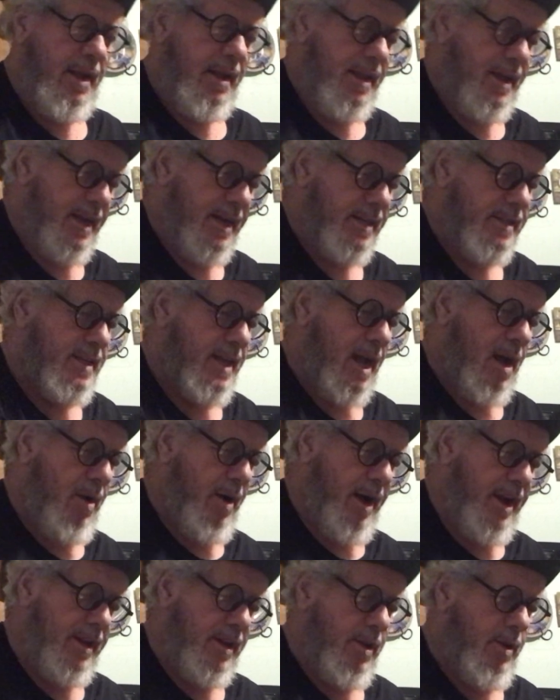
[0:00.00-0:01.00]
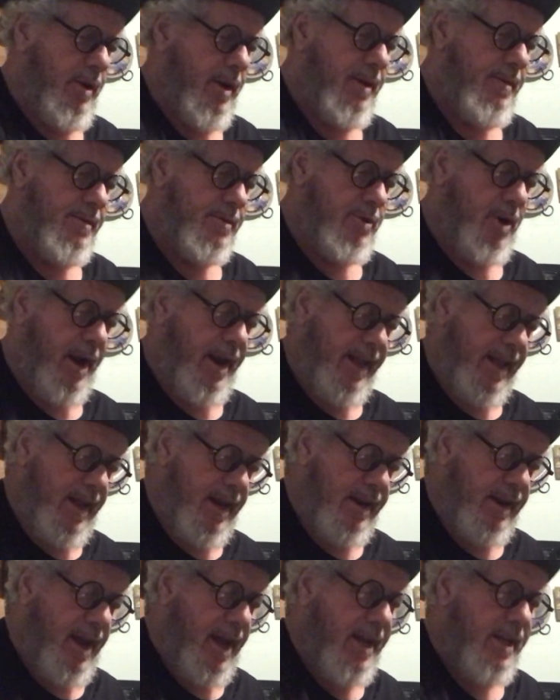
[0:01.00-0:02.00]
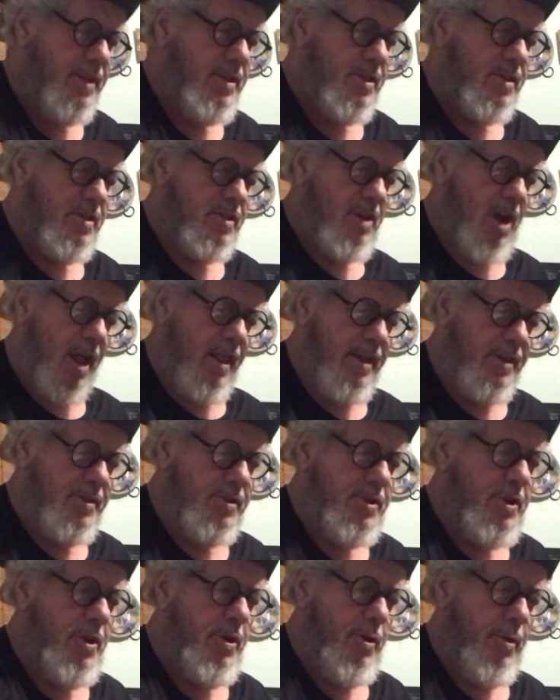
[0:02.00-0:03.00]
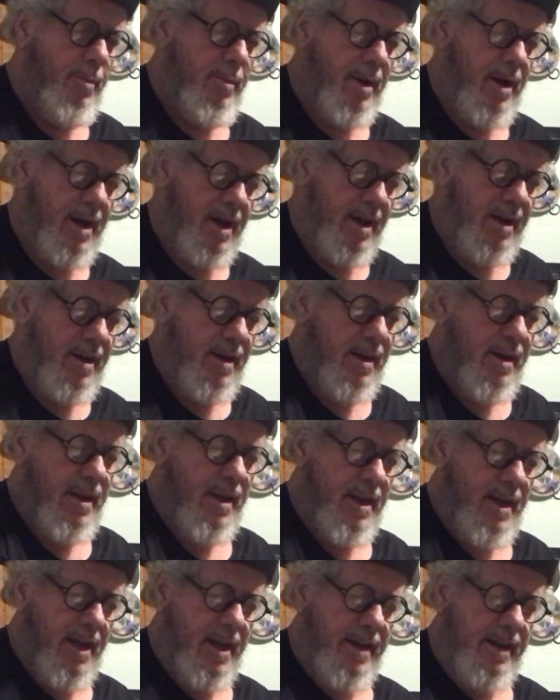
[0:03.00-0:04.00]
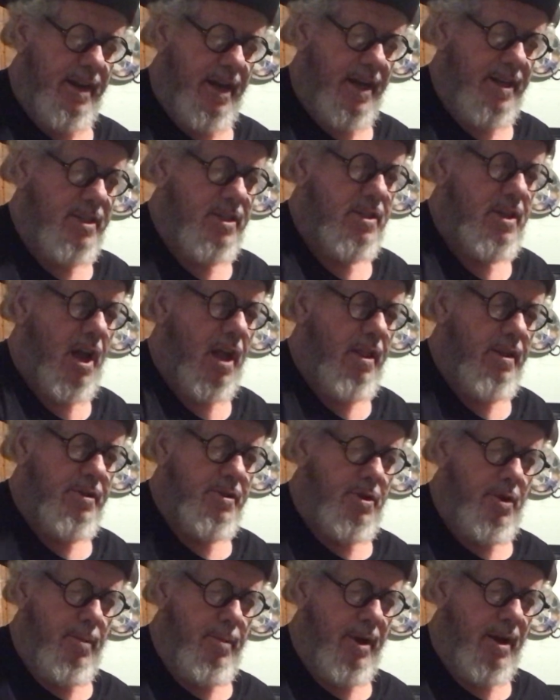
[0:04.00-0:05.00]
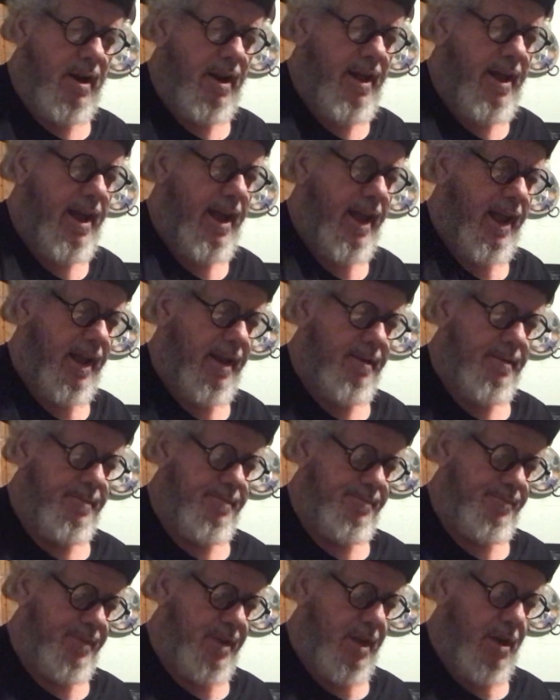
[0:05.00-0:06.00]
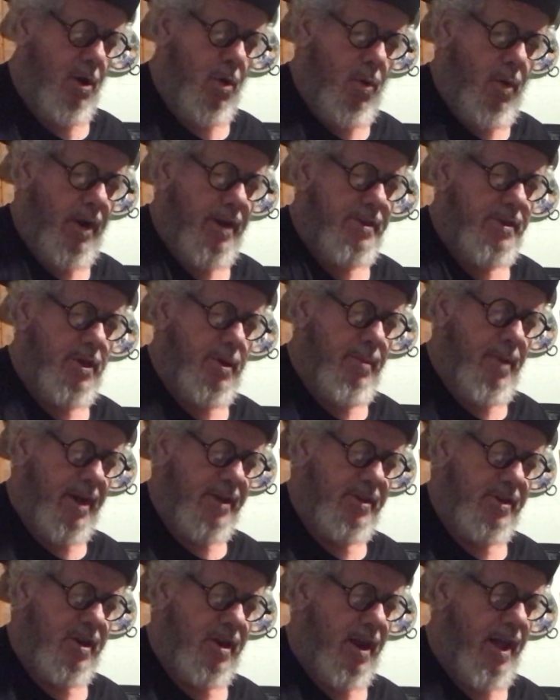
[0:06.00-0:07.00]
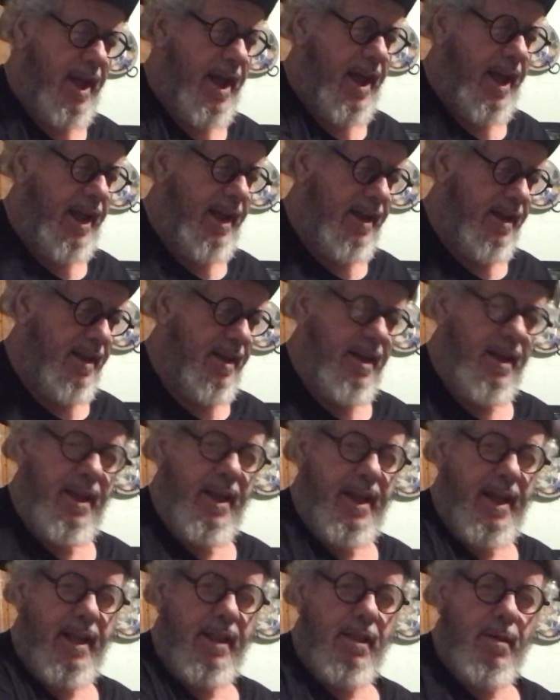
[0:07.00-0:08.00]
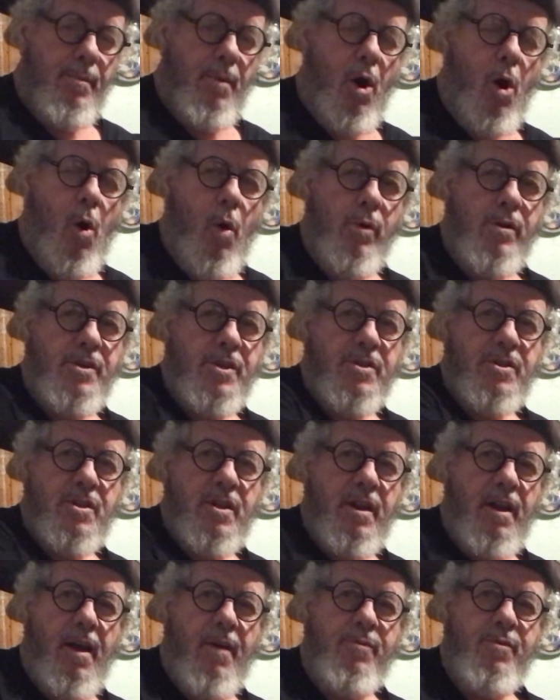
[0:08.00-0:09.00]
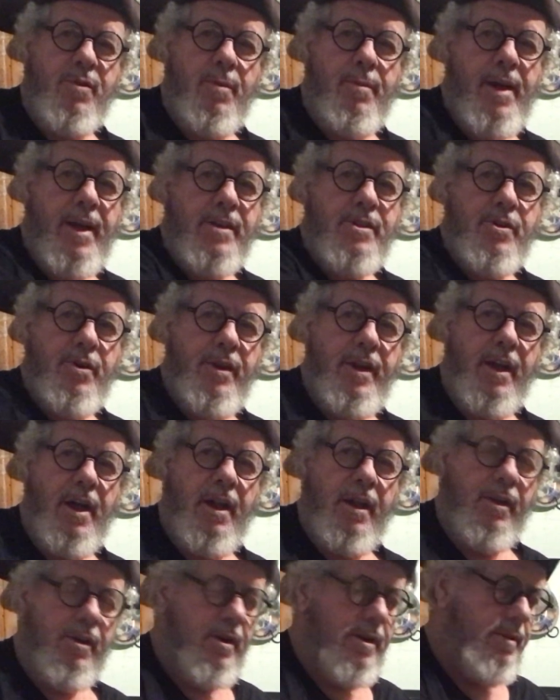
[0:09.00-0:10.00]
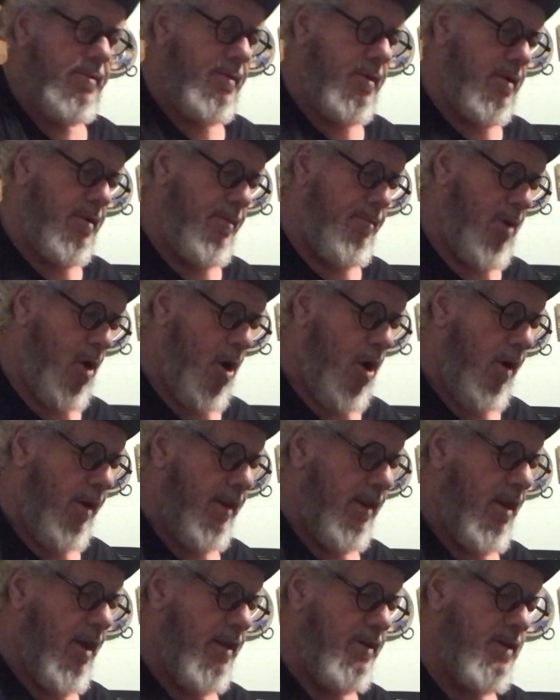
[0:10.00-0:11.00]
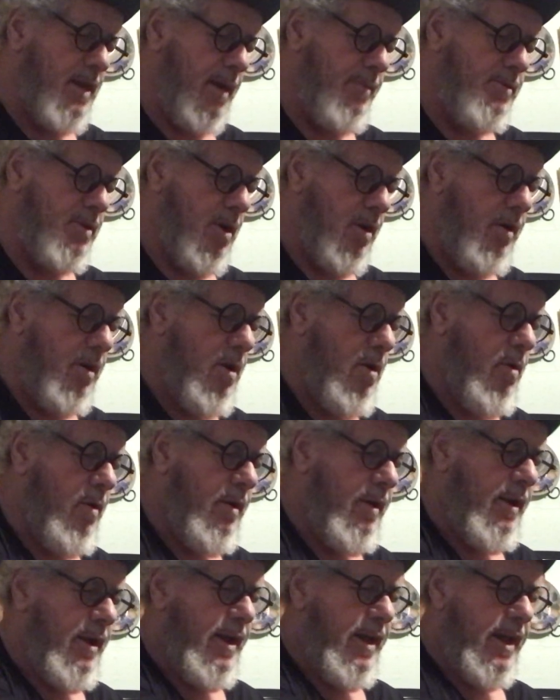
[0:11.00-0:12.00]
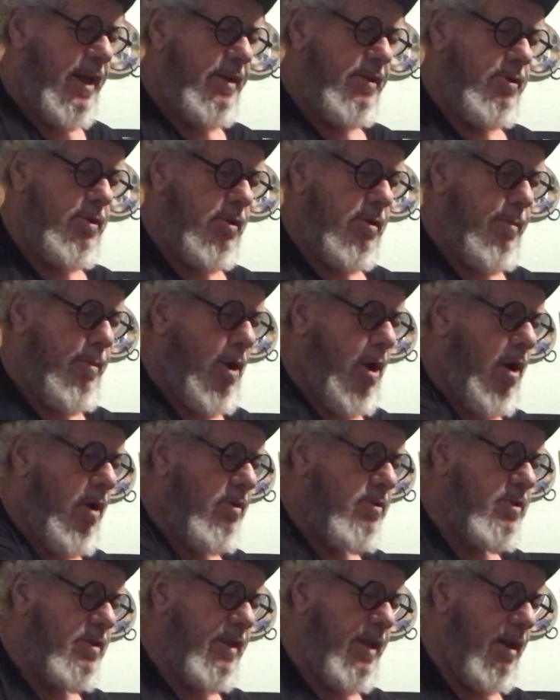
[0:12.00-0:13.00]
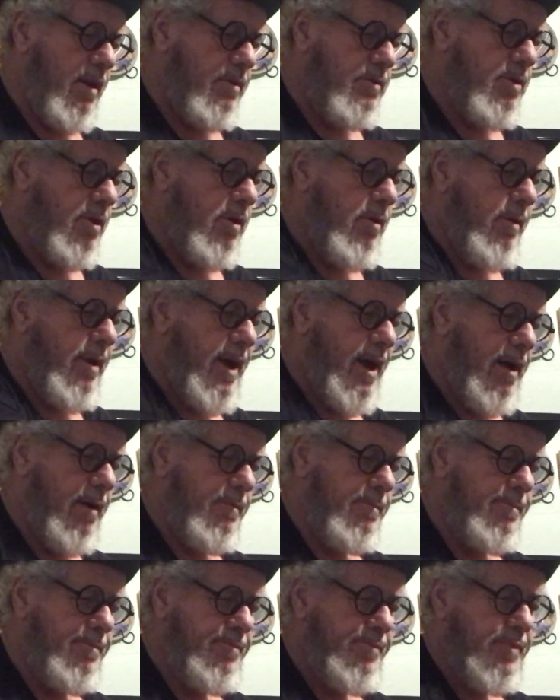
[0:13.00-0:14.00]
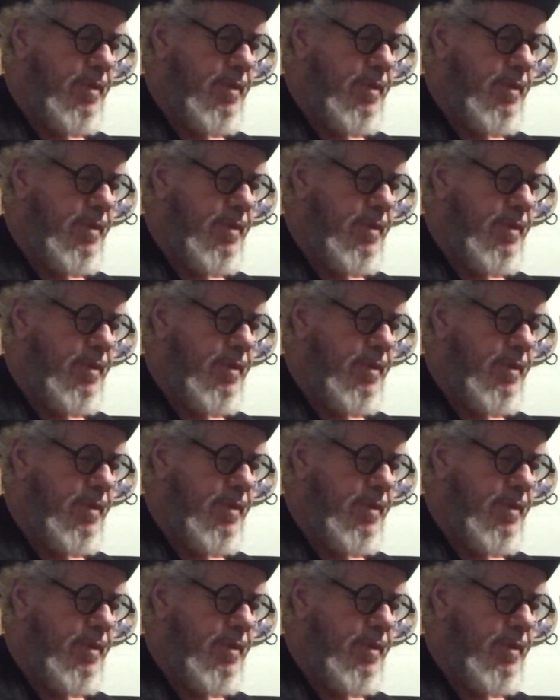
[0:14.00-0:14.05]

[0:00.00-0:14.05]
That's how I do it. Try to get a nice solid tube. A nice solid tube of clay. You don't want too much clay in the mold, just enough to make sure you got a good ball. And a lot of times I'll go and do the balls, and then I'll turn around